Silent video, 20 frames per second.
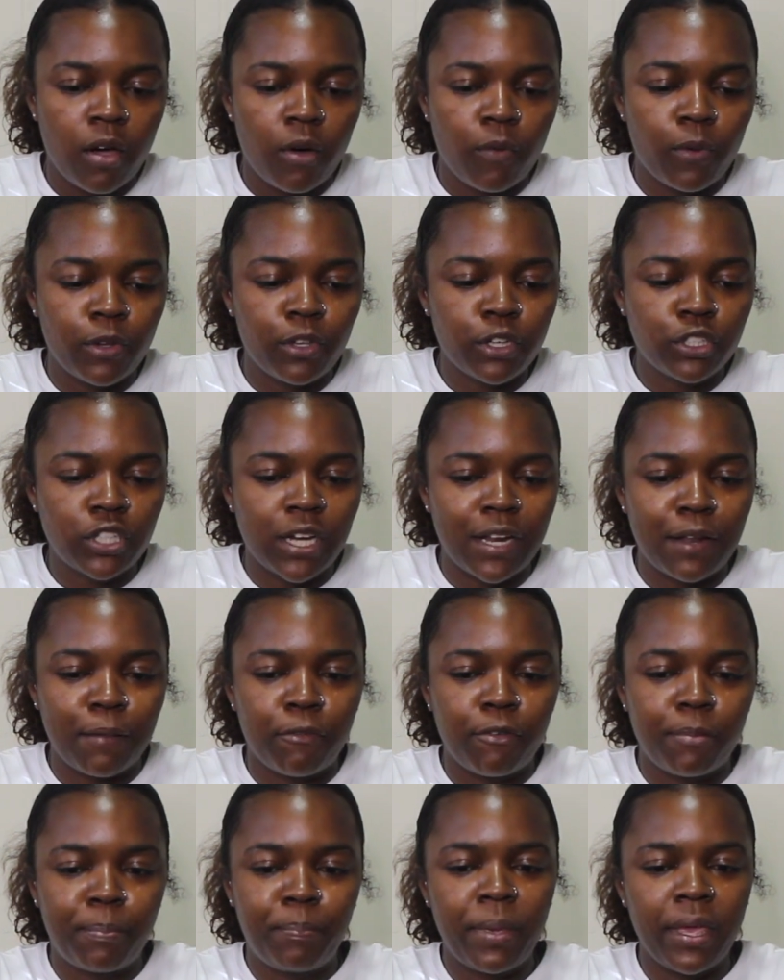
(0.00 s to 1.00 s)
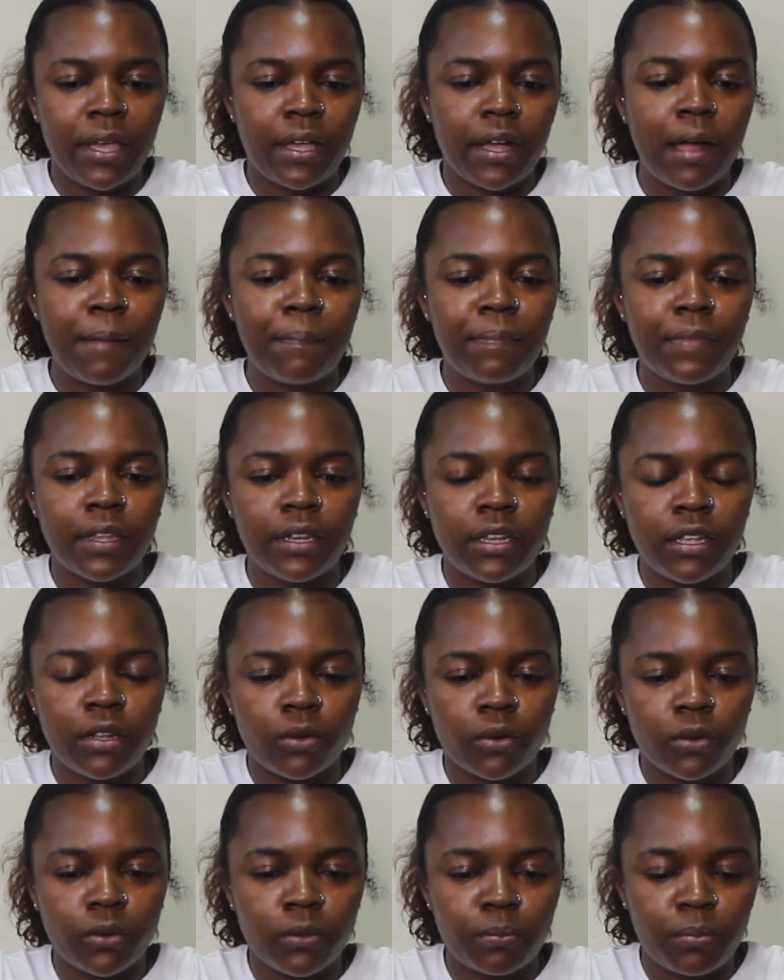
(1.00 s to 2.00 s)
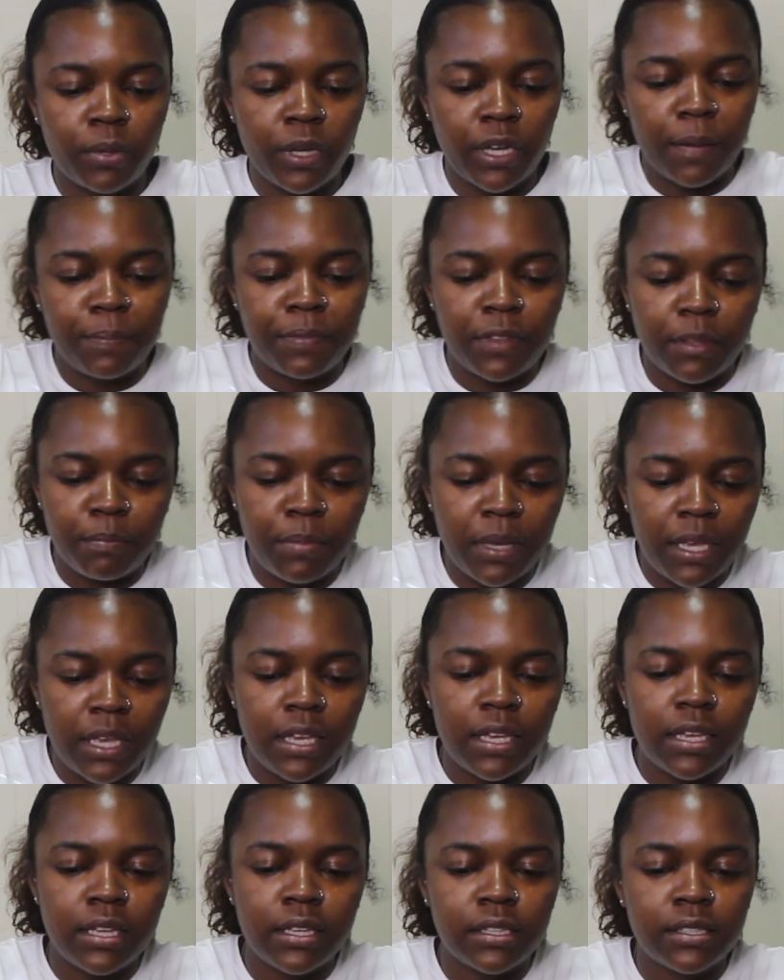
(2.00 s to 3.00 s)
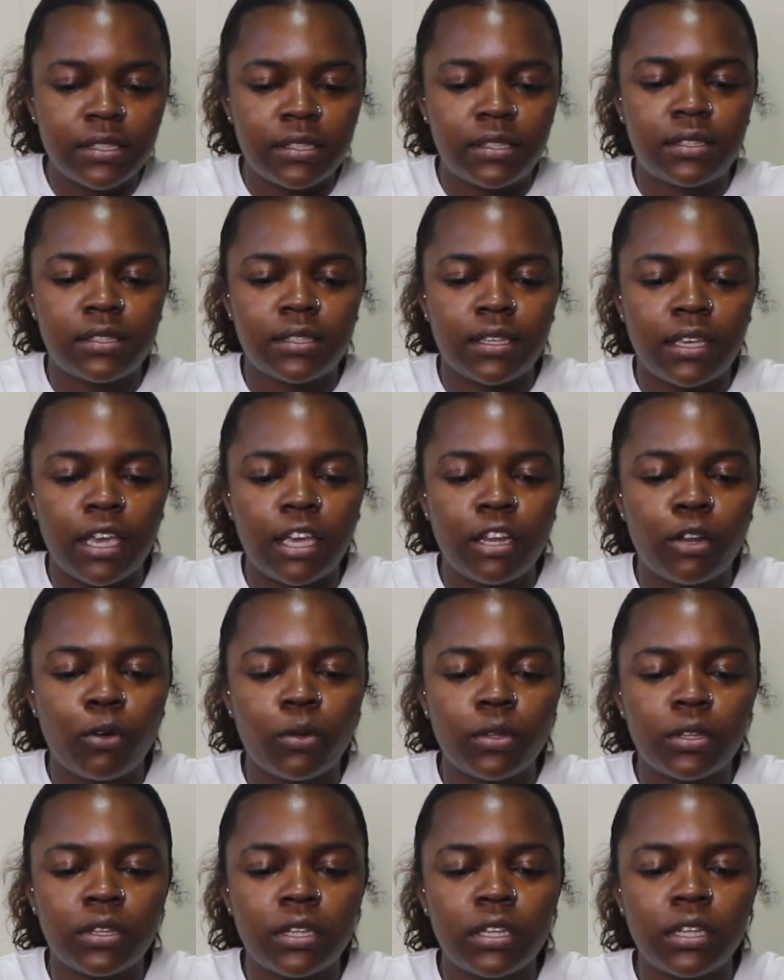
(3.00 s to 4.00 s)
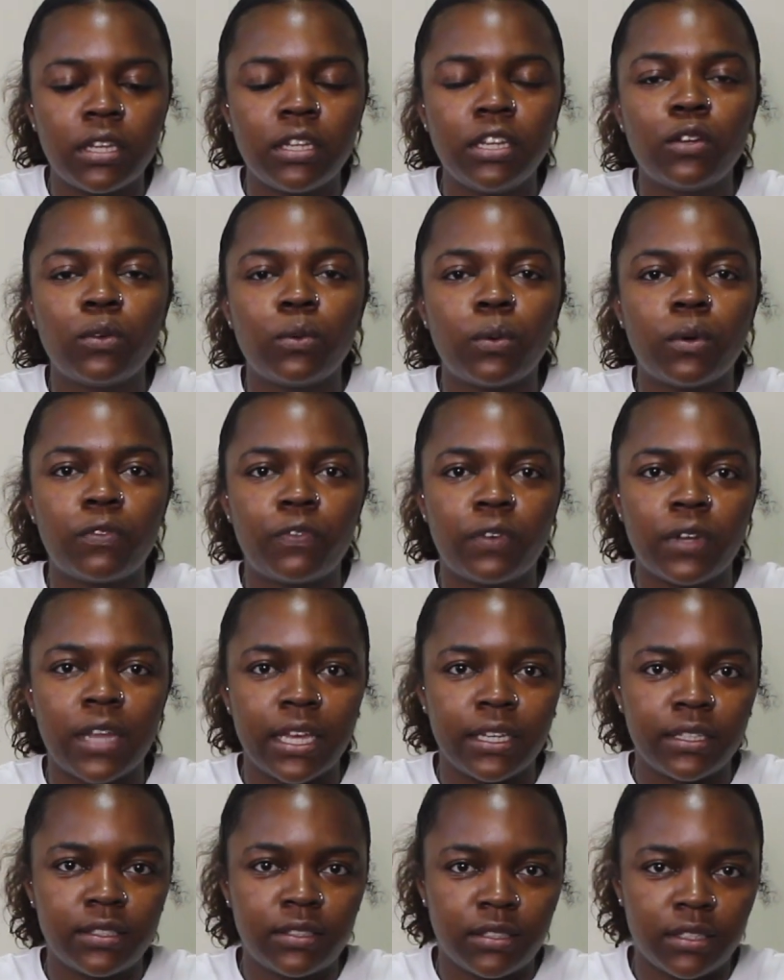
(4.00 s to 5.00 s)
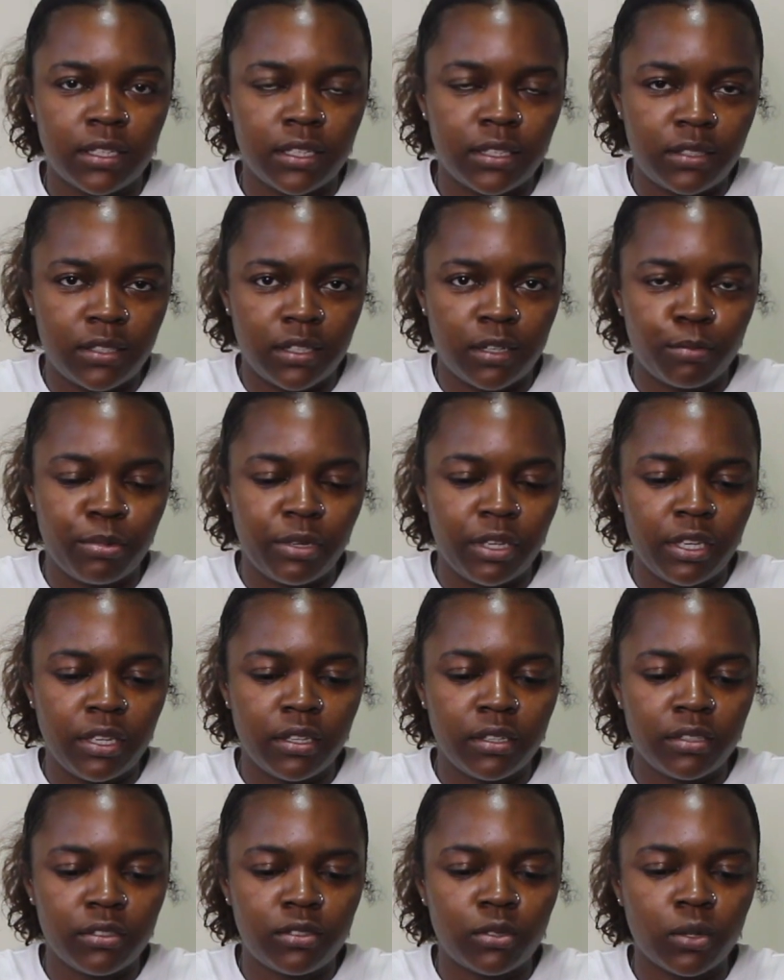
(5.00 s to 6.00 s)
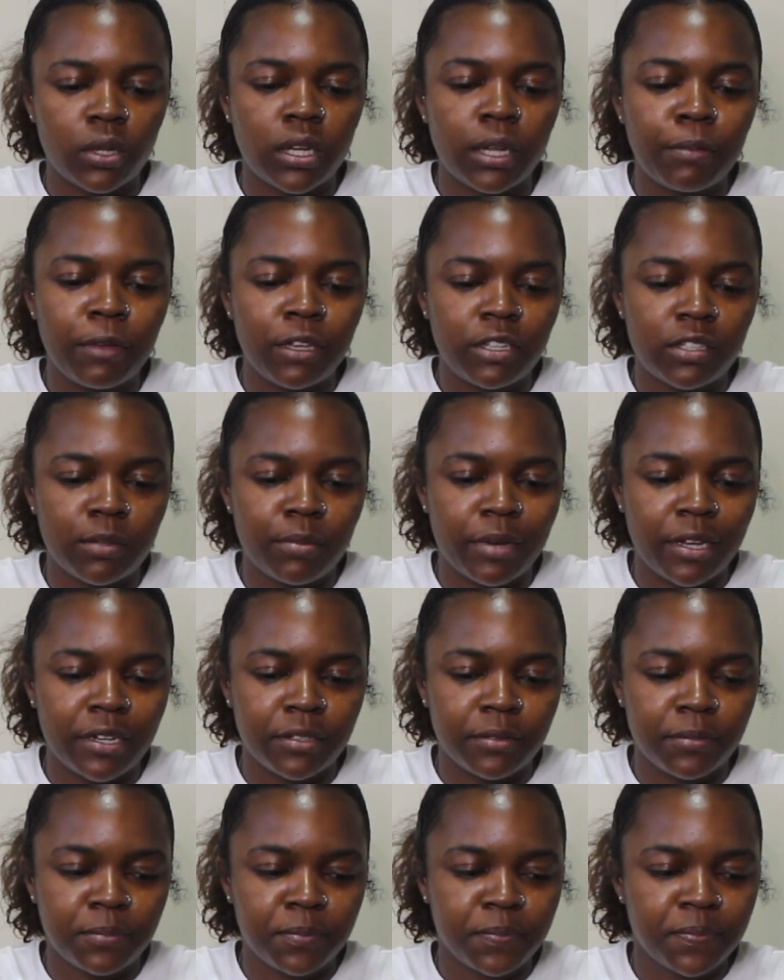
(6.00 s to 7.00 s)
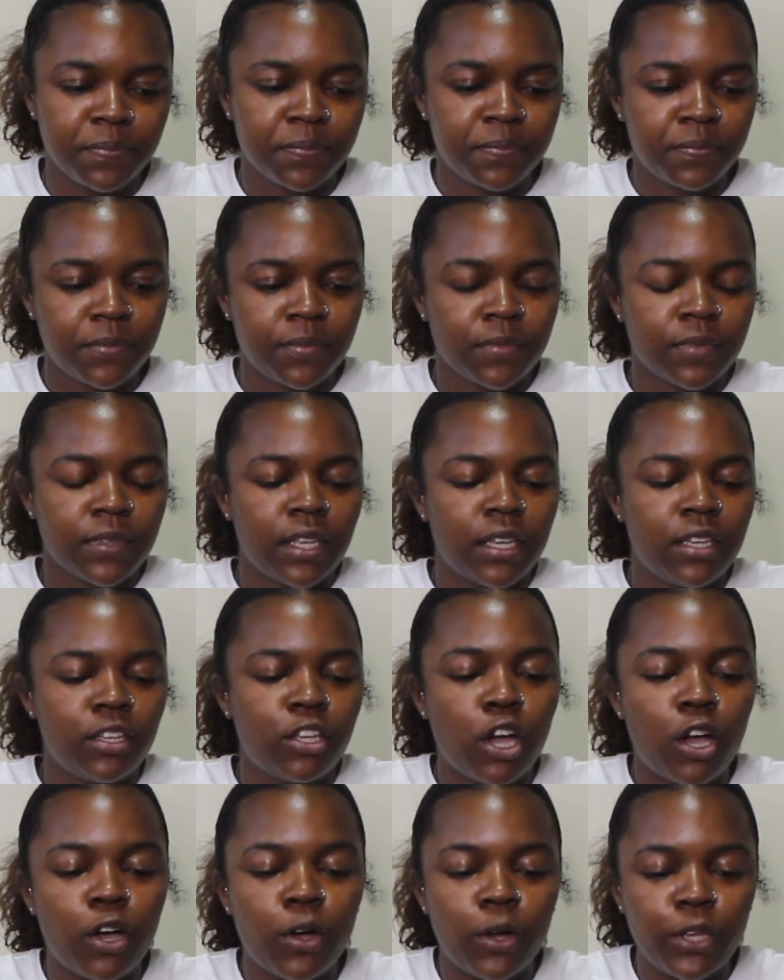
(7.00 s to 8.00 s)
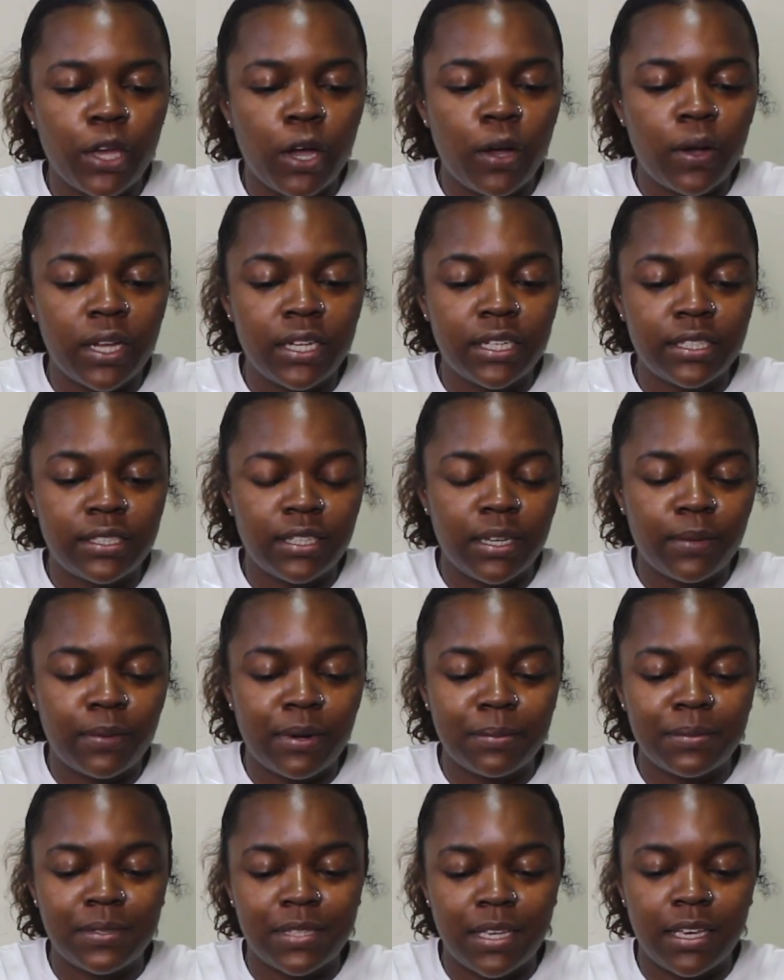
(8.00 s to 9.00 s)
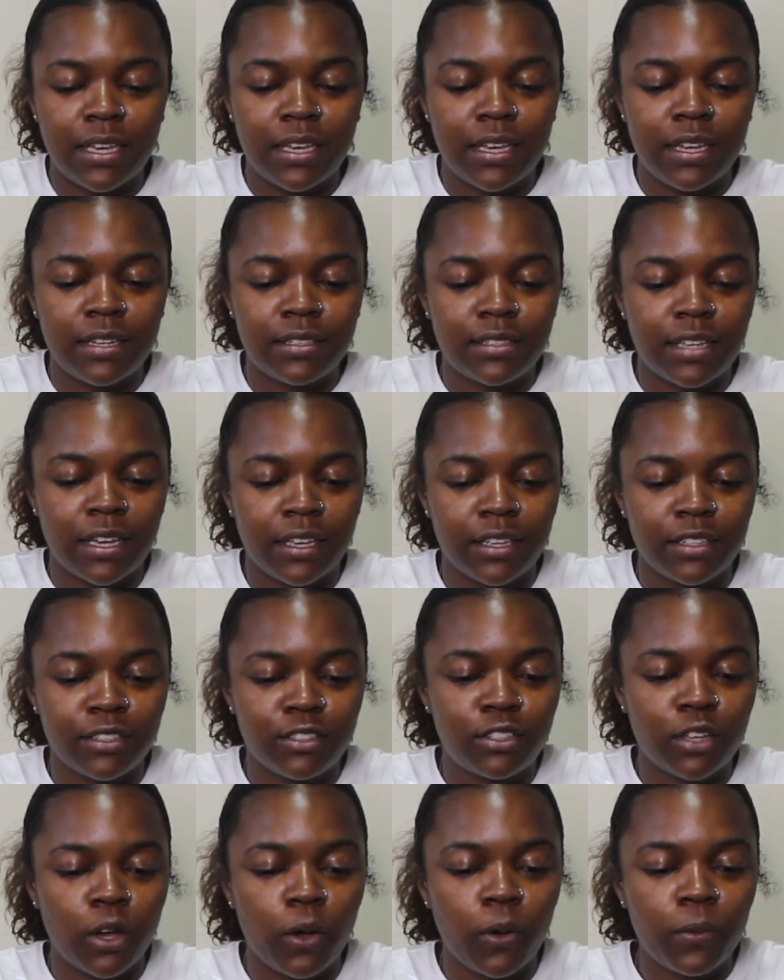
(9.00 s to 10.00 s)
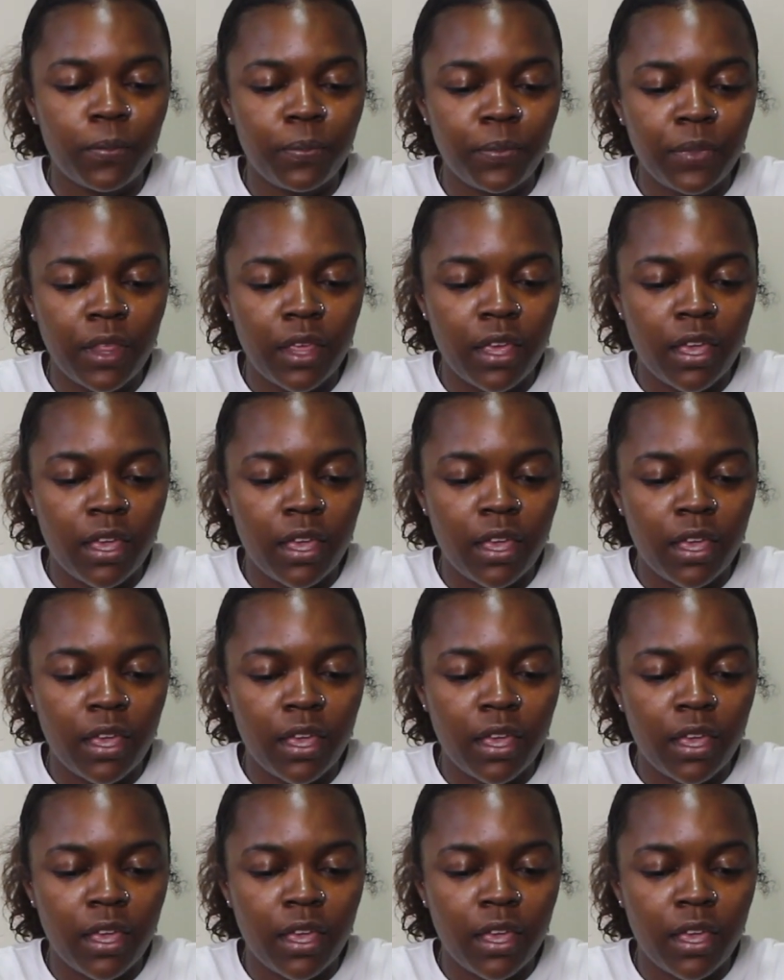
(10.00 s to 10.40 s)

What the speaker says: when you're trying to pick up the beads, the needle will flex into the bead, so that makes it better. Y'all understand what I'm saying in a second. So,